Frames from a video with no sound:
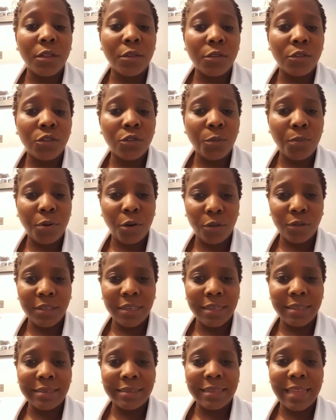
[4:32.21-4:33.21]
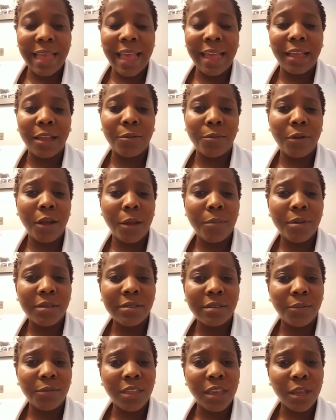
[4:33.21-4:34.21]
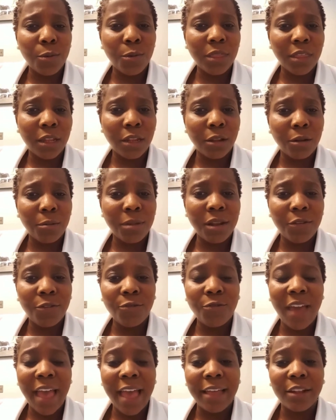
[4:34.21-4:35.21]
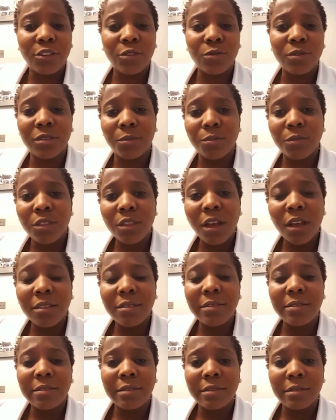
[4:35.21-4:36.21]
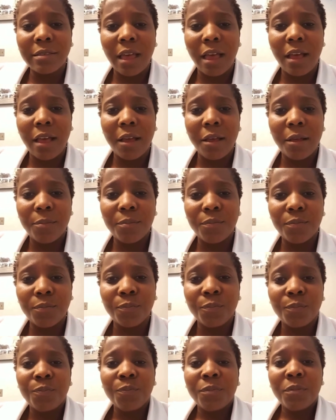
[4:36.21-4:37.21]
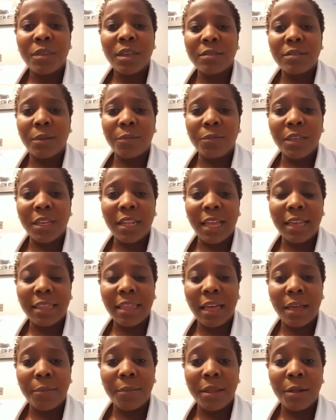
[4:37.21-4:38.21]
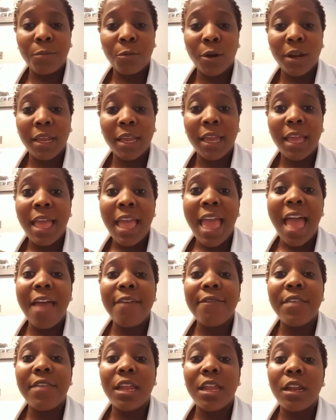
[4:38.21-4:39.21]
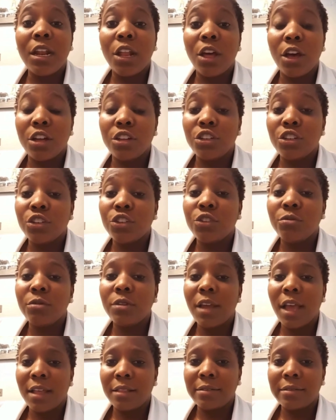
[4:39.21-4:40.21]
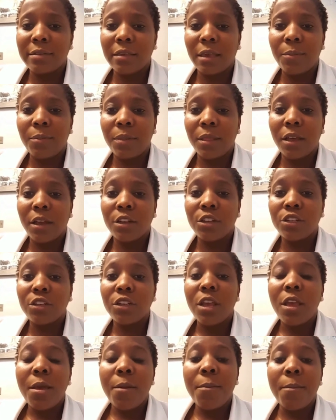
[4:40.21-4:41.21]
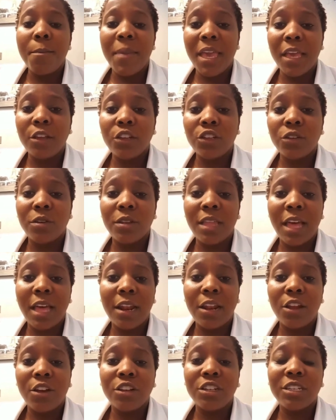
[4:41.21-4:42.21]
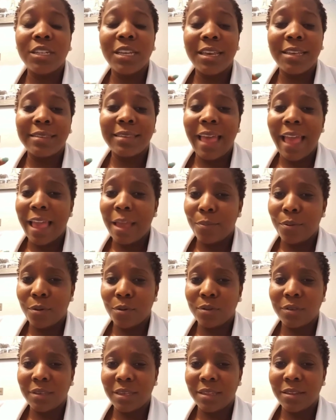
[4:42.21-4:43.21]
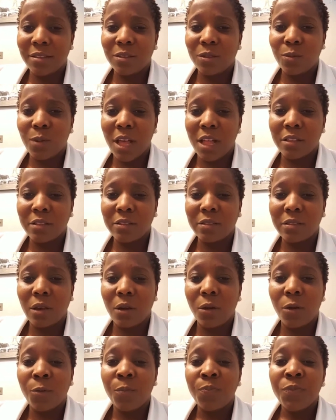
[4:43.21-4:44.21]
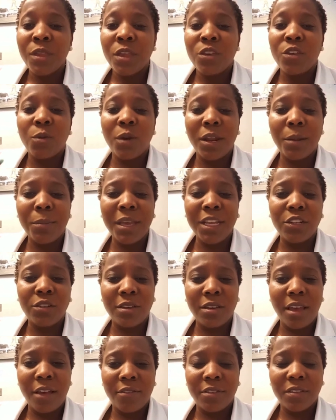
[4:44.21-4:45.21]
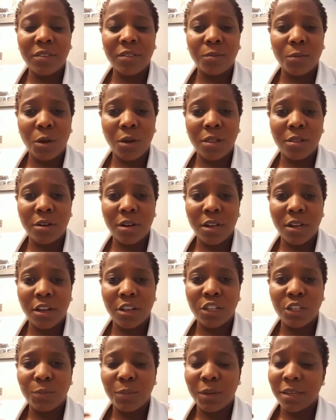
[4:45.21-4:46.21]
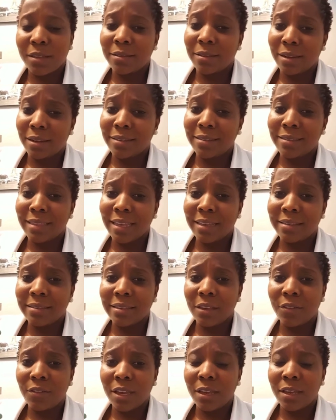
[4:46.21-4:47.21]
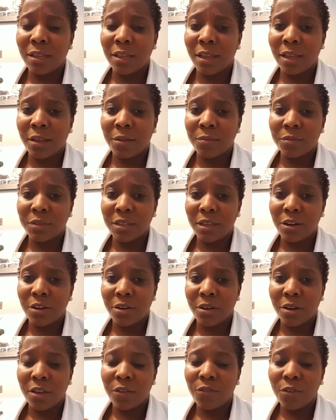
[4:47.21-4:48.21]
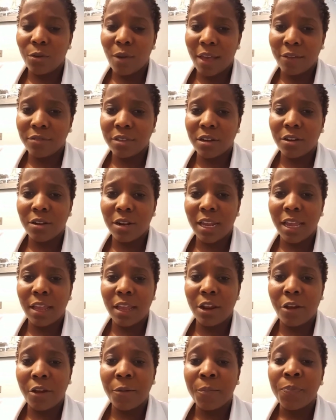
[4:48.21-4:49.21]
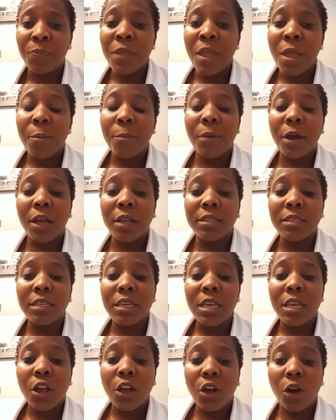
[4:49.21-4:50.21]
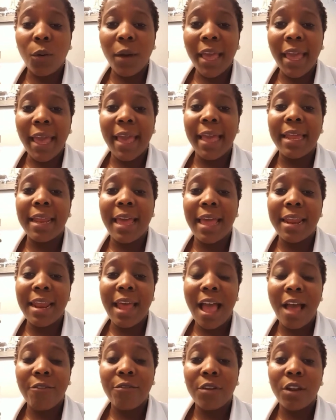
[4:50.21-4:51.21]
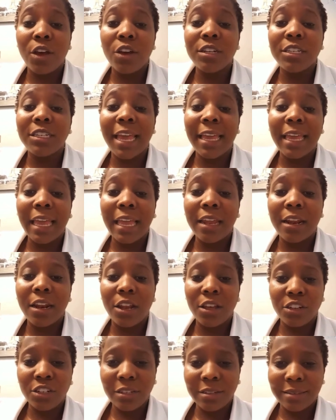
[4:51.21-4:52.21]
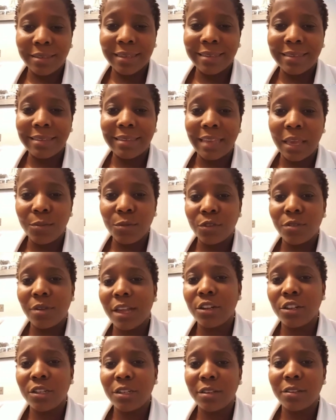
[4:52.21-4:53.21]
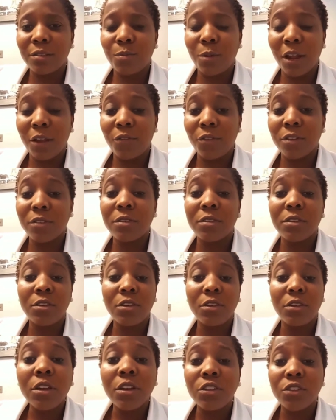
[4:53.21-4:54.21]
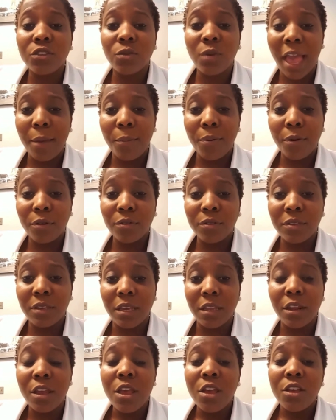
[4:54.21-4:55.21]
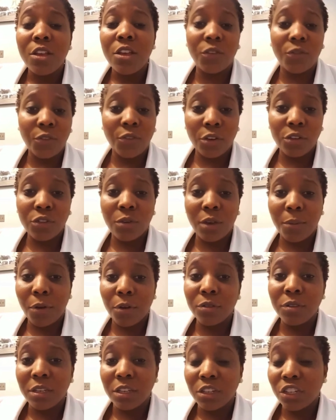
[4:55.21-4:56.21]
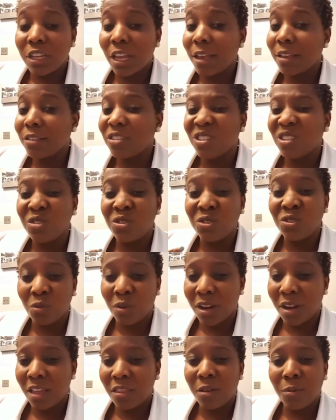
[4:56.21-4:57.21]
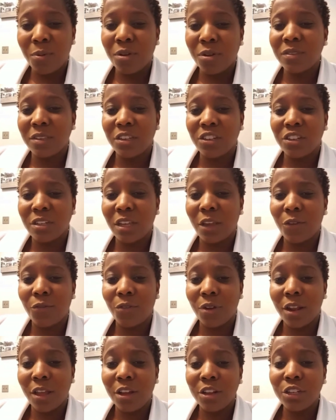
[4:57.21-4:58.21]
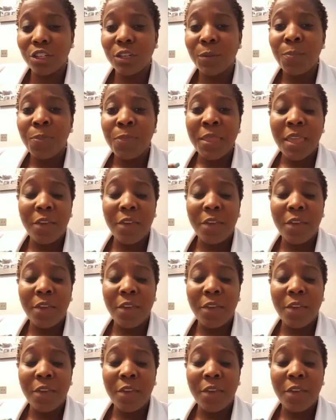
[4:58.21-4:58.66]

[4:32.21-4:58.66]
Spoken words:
Do protein snack and probably something with a little bit of fat. Do some nuts, something like that mid-morning. And then lunch. Do not skip lunch. Make sure that lunch is high protein as well. So you want to make sure you have a smaller lunch, because it is Thanksgiving dinner if you have dinner later. But go ahead and have lunch. Again, lunch is the same strategy as breakfast. You're going to do high protein. So if you're doing protein shakes, you do another protein shake for lunch.